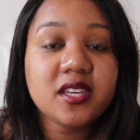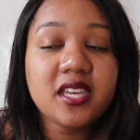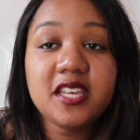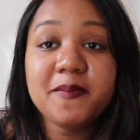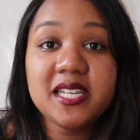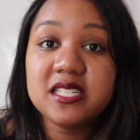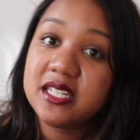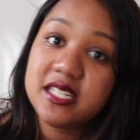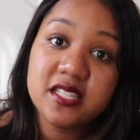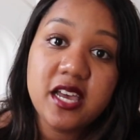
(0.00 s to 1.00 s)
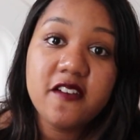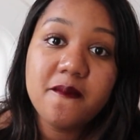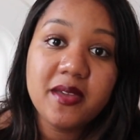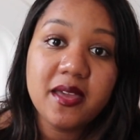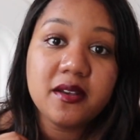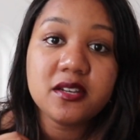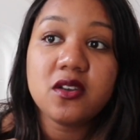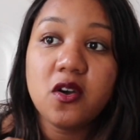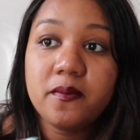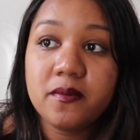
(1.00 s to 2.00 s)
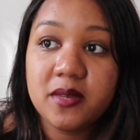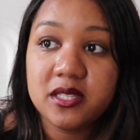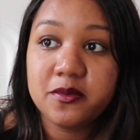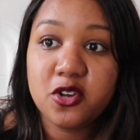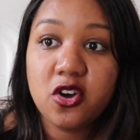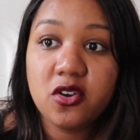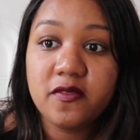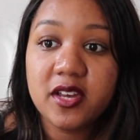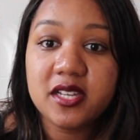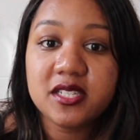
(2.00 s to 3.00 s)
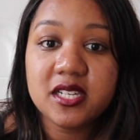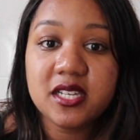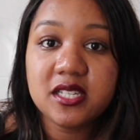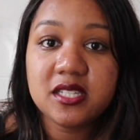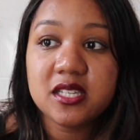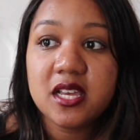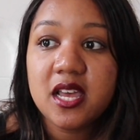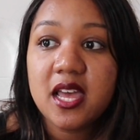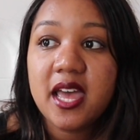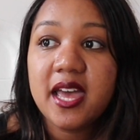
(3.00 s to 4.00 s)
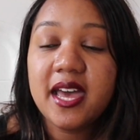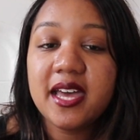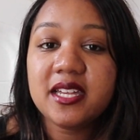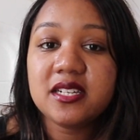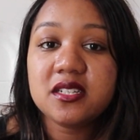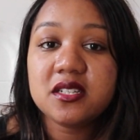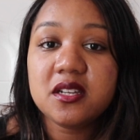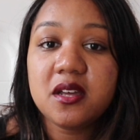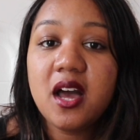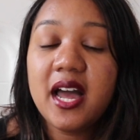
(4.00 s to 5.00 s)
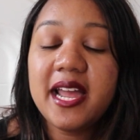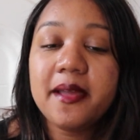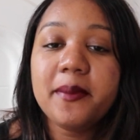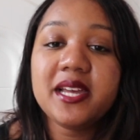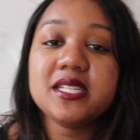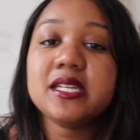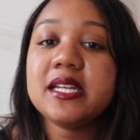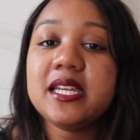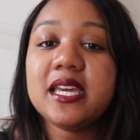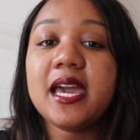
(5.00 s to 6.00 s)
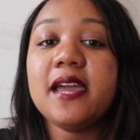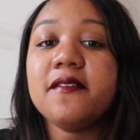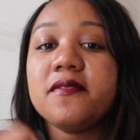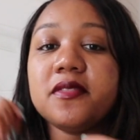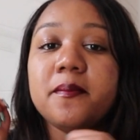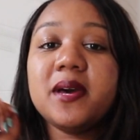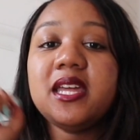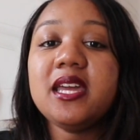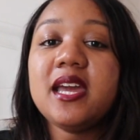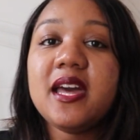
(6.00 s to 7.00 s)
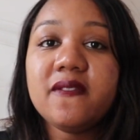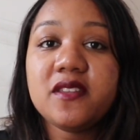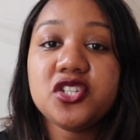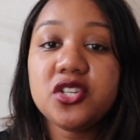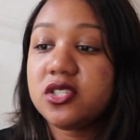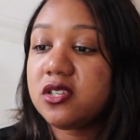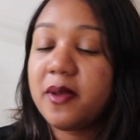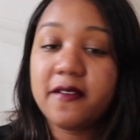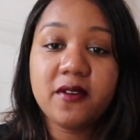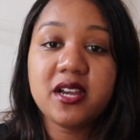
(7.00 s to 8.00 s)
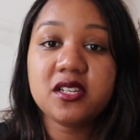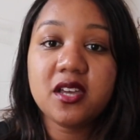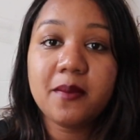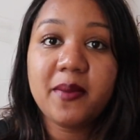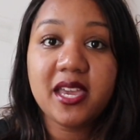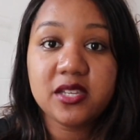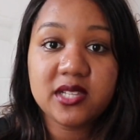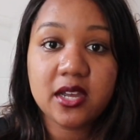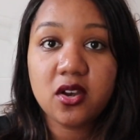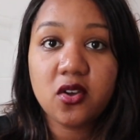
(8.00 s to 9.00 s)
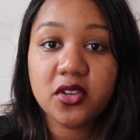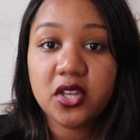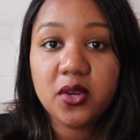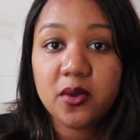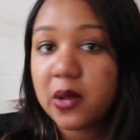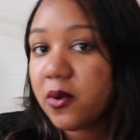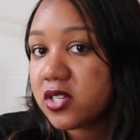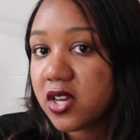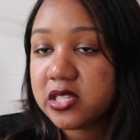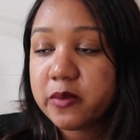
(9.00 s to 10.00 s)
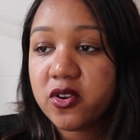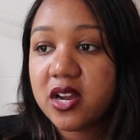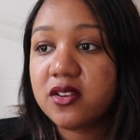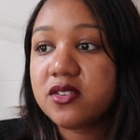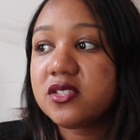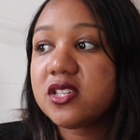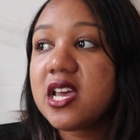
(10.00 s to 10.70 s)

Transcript: he basically served me and got me some Converses, and I basically gave the money and the shoes to my friend to go pay because it was like a long queue and I wanted to go somewhere else.